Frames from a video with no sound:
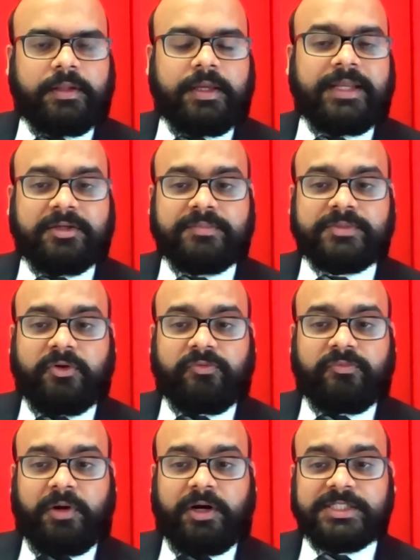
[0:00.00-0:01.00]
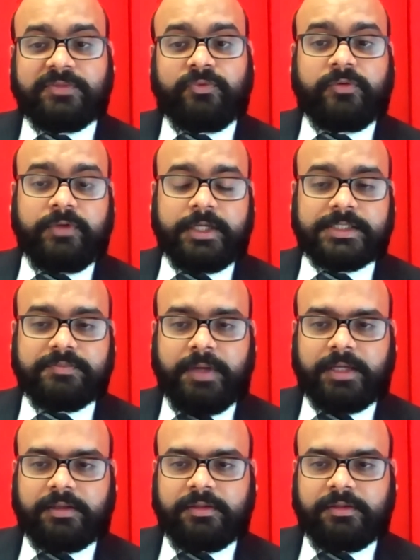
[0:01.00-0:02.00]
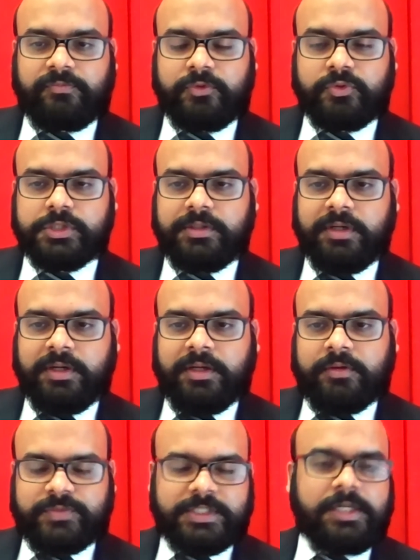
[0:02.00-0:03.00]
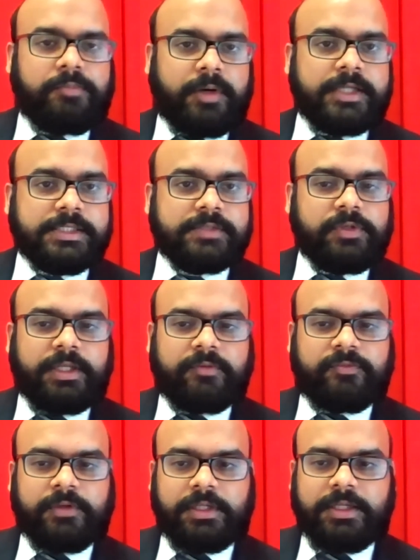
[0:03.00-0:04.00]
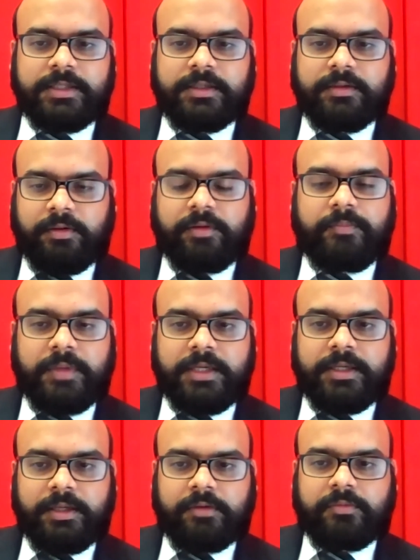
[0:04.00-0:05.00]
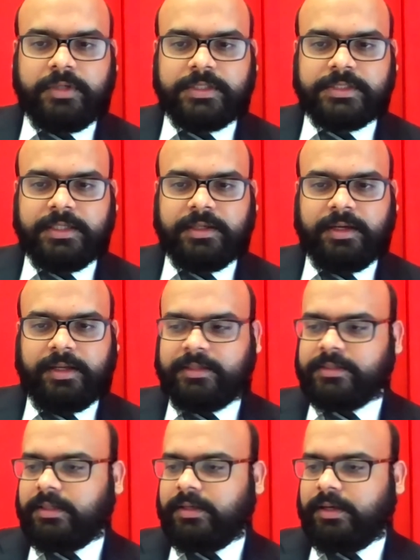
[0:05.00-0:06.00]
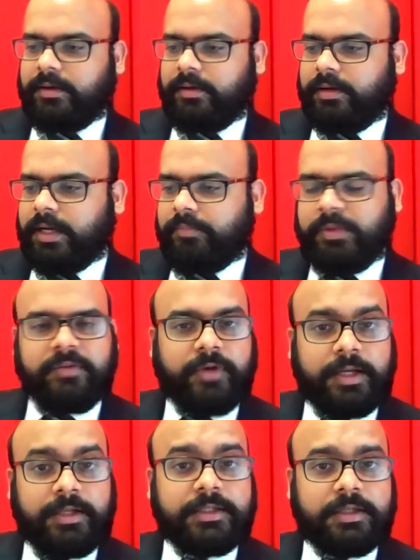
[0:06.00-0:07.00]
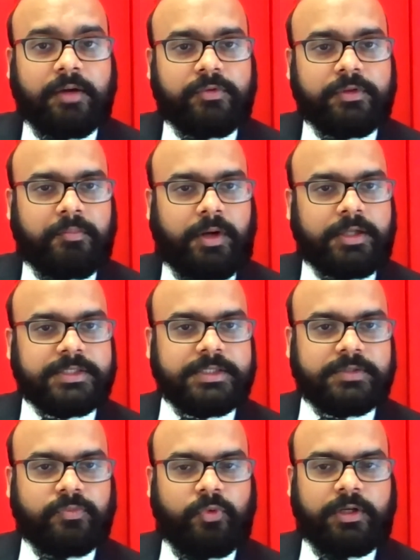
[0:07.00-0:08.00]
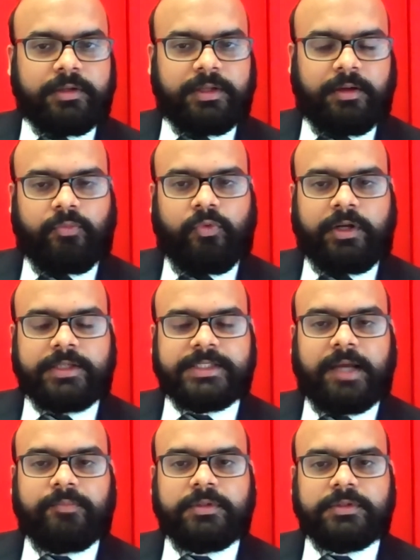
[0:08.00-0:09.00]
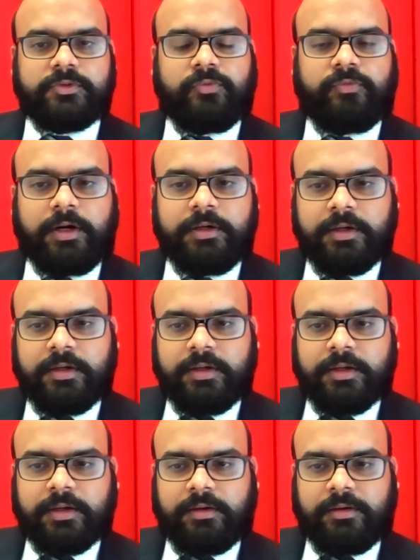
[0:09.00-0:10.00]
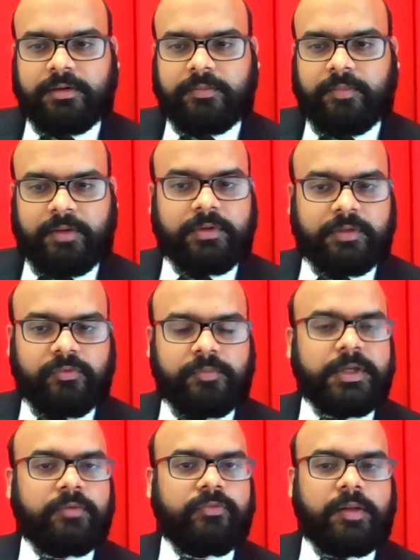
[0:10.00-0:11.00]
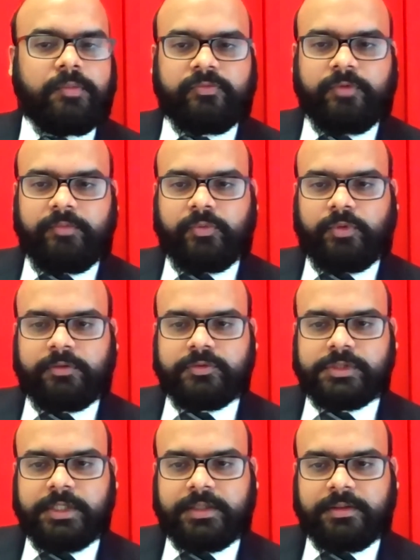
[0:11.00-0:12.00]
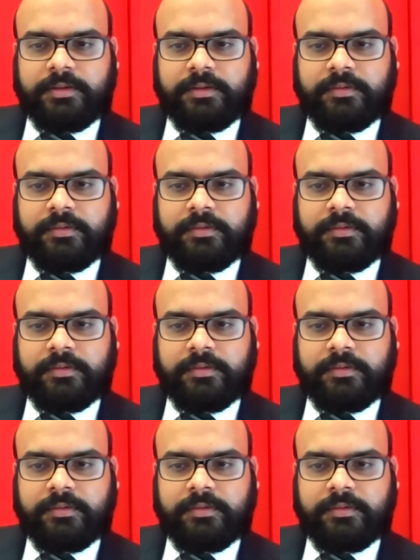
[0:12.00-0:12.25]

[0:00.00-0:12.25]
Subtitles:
in terms of margin, what we expect in the future, sale prices will definitely be increasing. And I believe I did cover the margins, what has happened so far, and it will be a wealth for everyone to share.